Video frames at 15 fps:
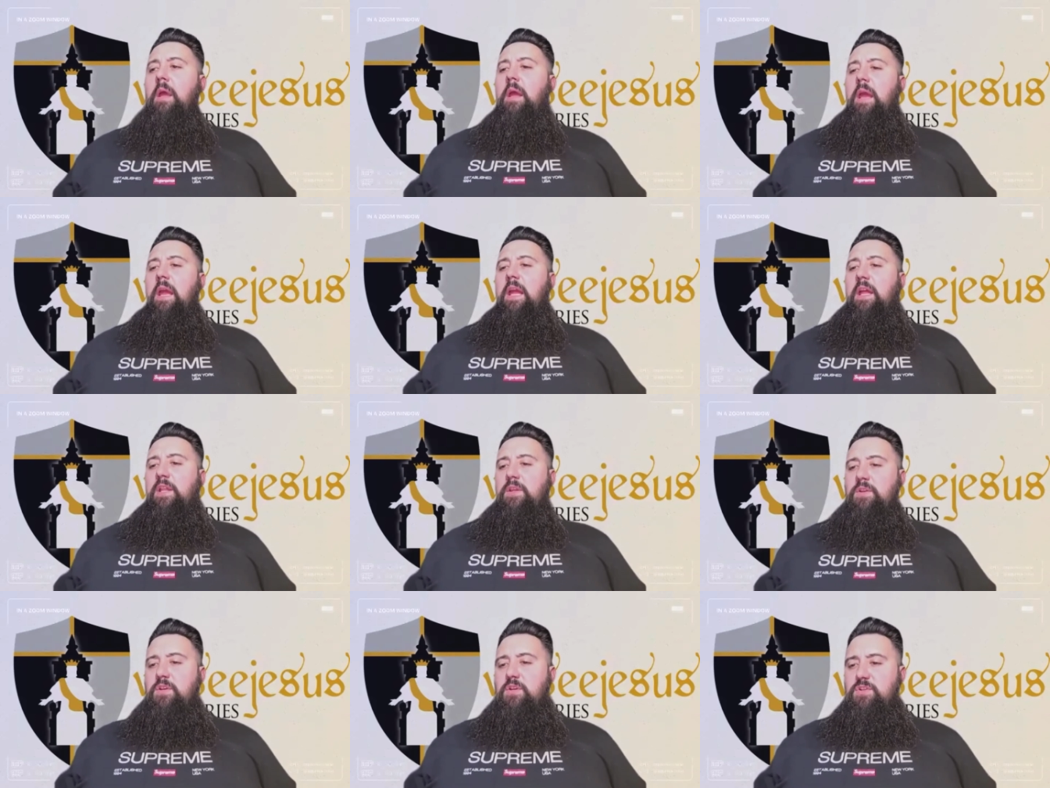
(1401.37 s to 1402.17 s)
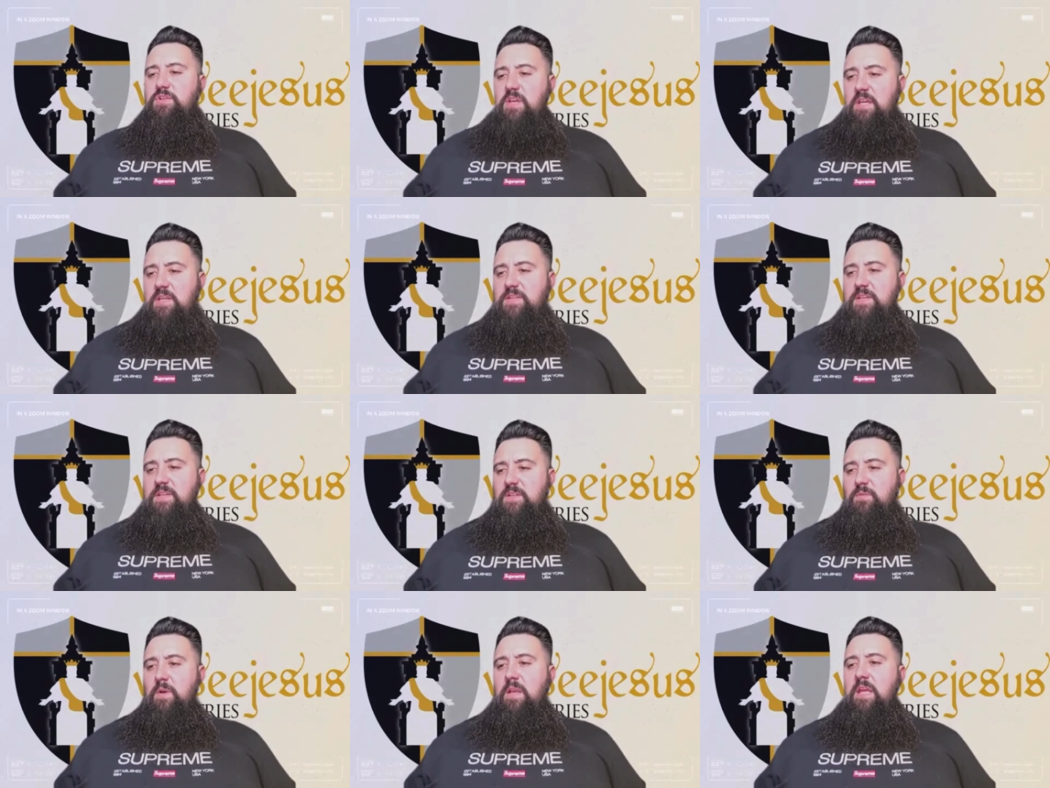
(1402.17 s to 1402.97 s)
And
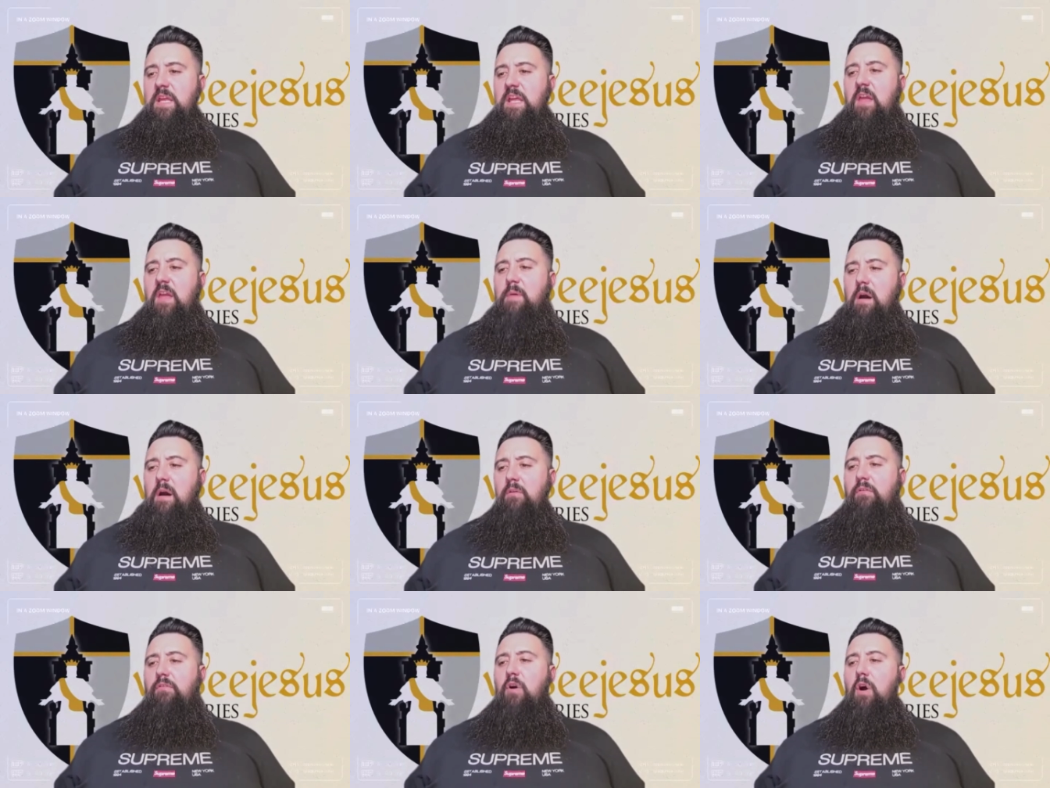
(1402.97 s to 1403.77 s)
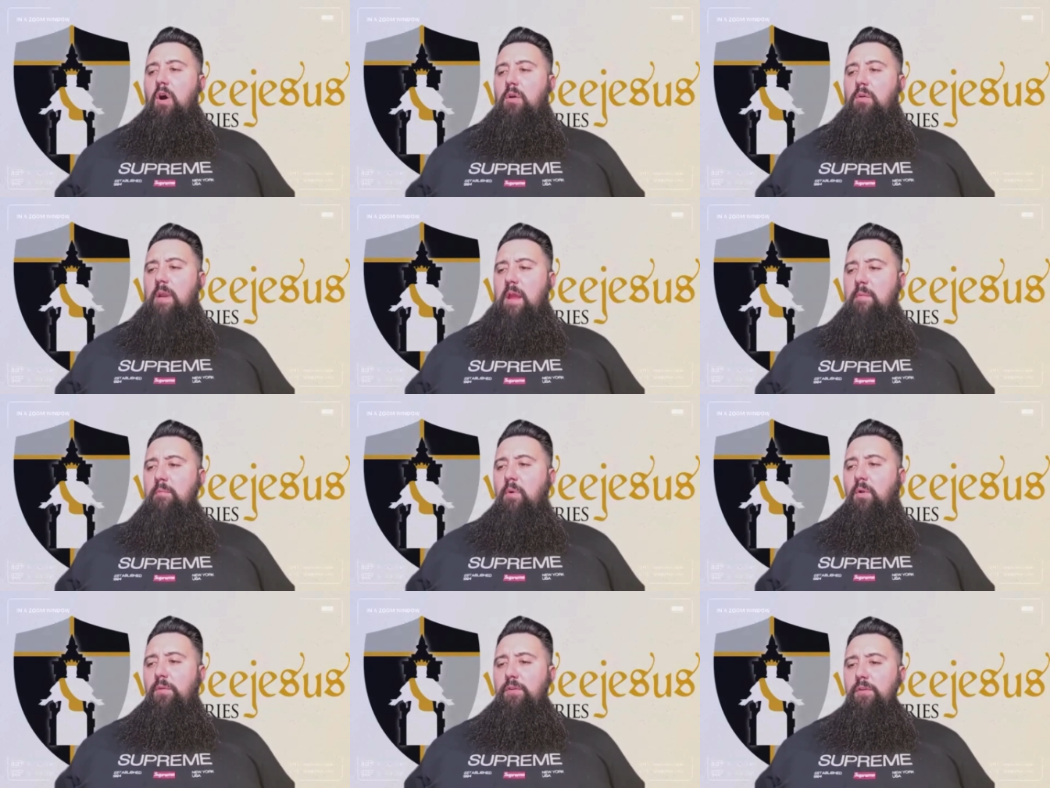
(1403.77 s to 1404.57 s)
Jesus, when he came out, saw a great
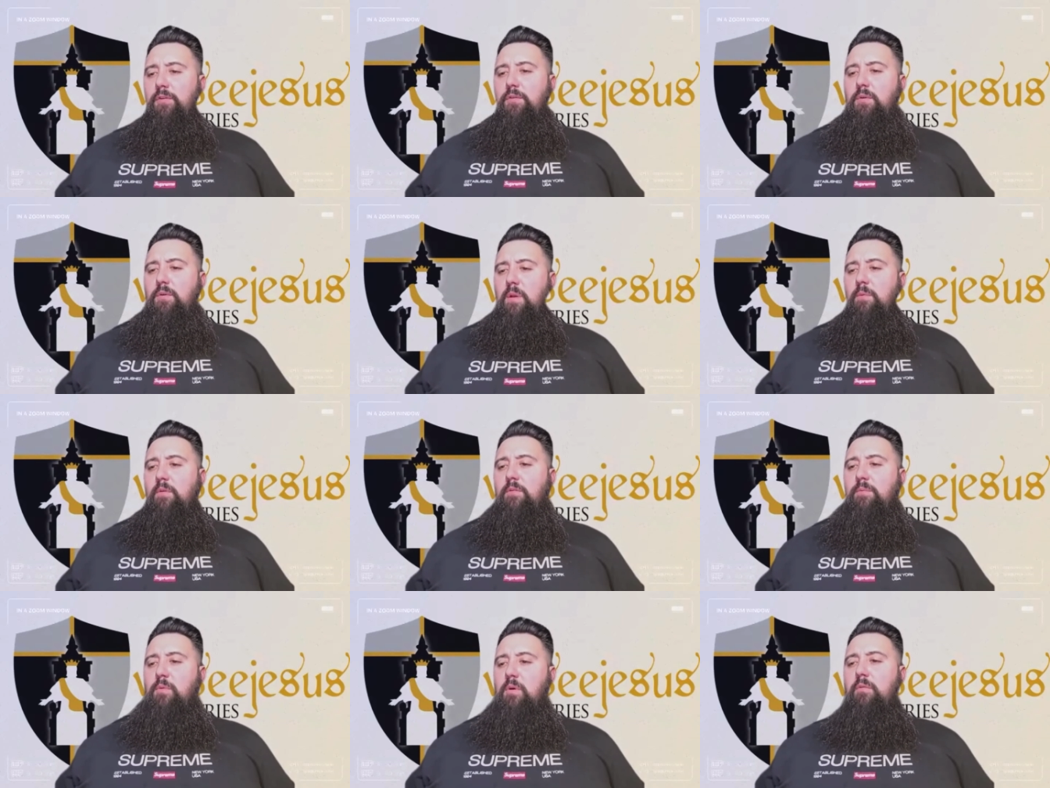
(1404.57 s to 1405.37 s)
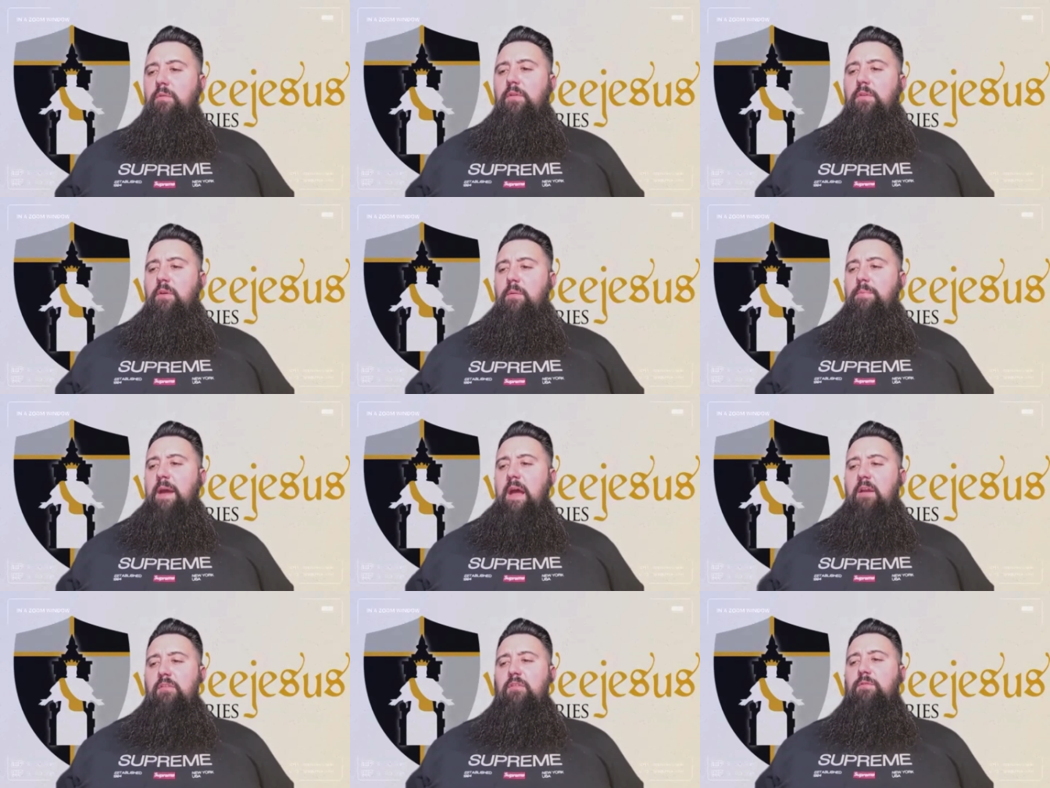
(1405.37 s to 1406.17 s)
multitude and was moved with
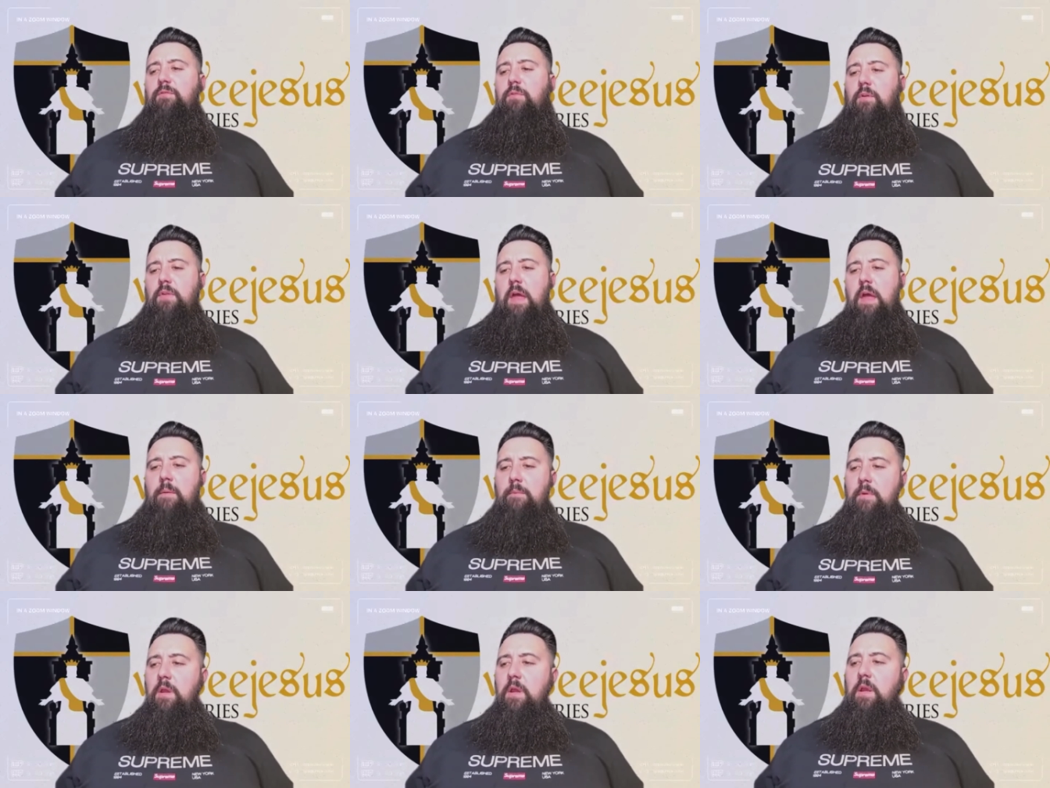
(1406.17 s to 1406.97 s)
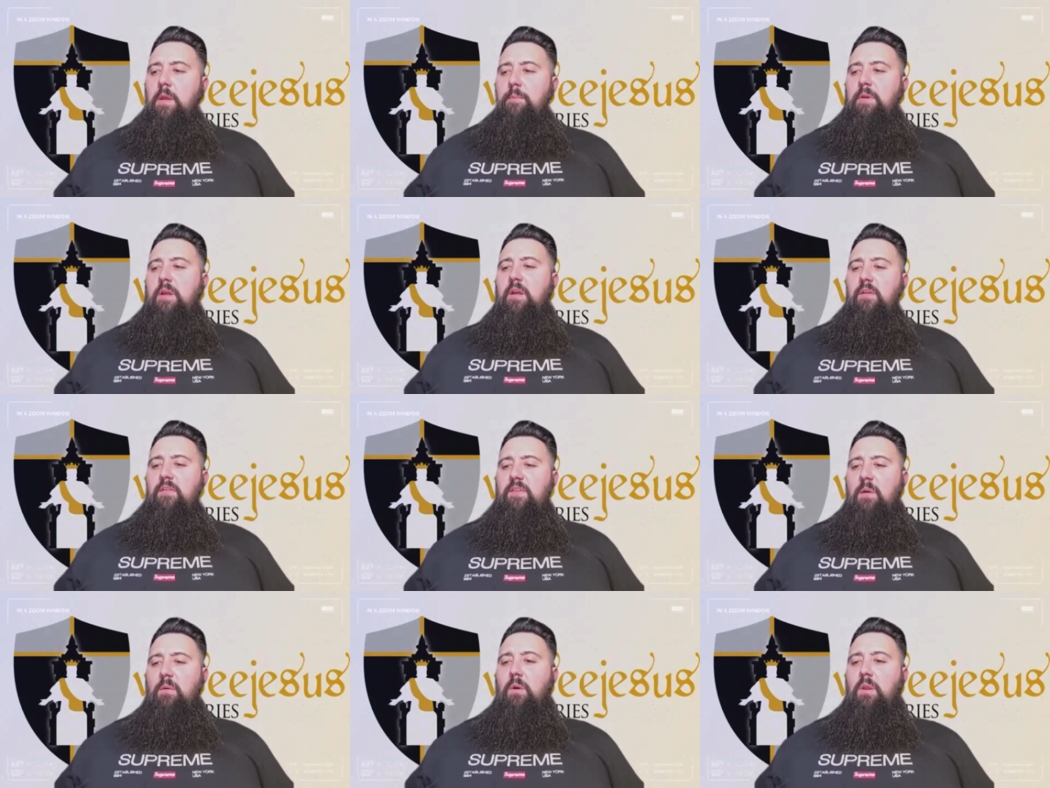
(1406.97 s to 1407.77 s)
compassion for them because
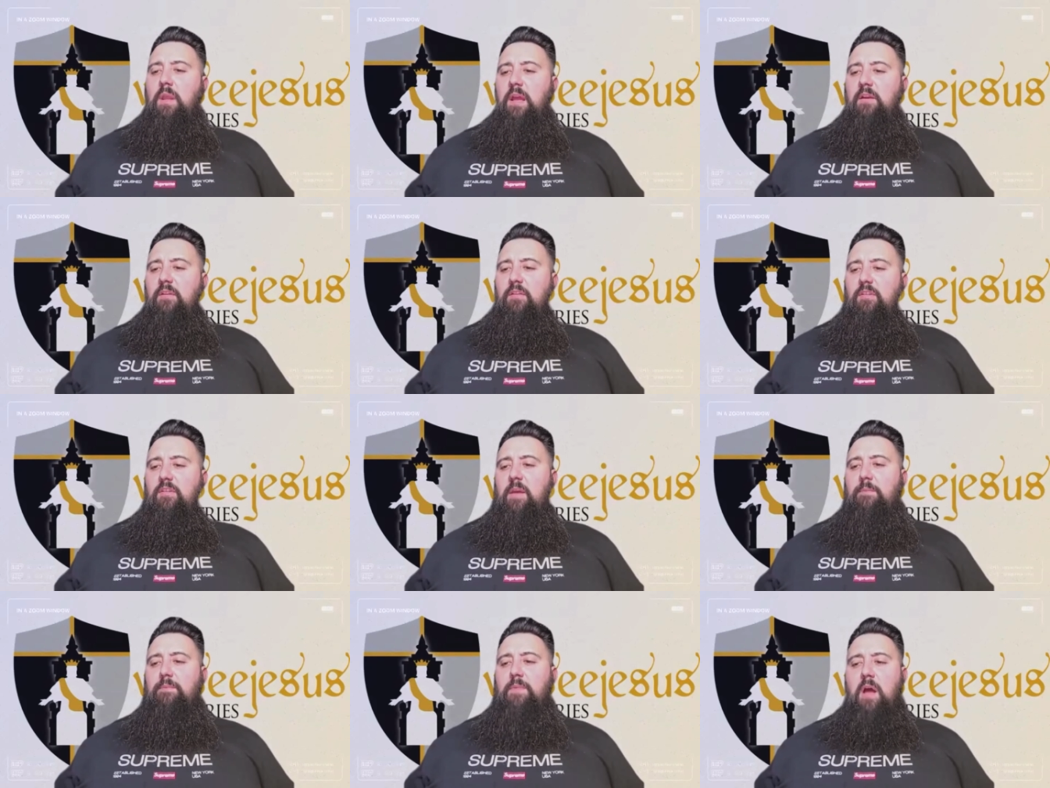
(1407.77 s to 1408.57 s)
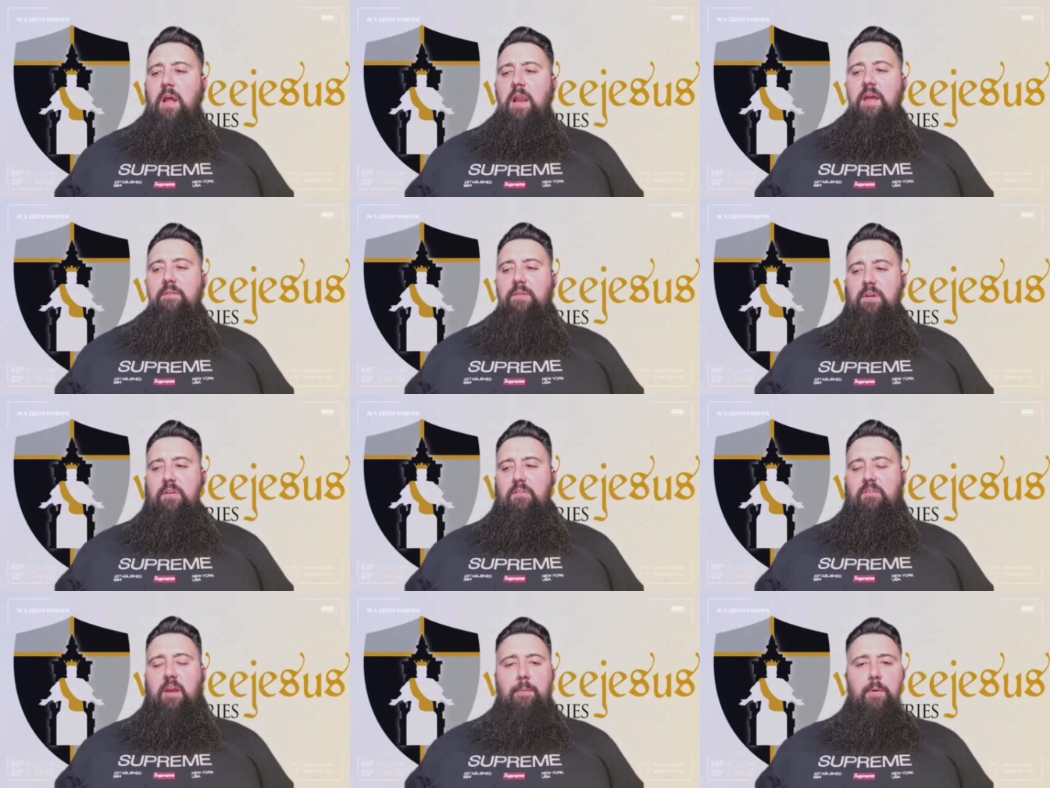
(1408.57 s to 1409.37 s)
they were like sheep not having a
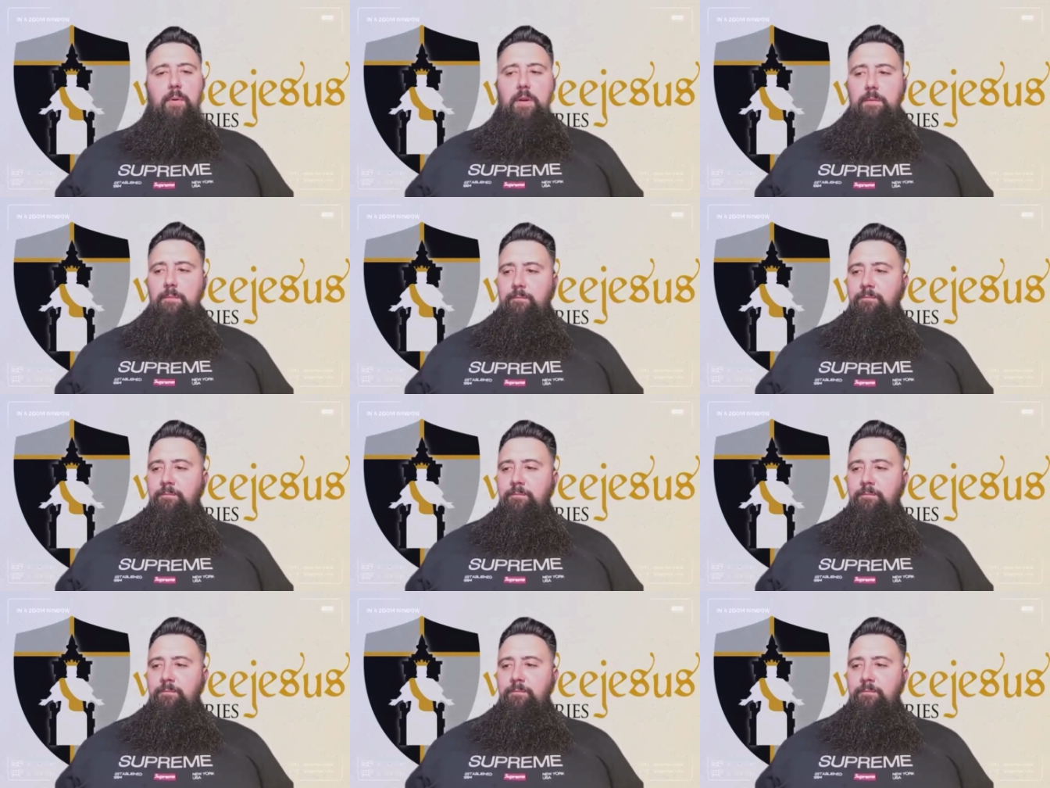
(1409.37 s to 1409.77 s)
shepherd.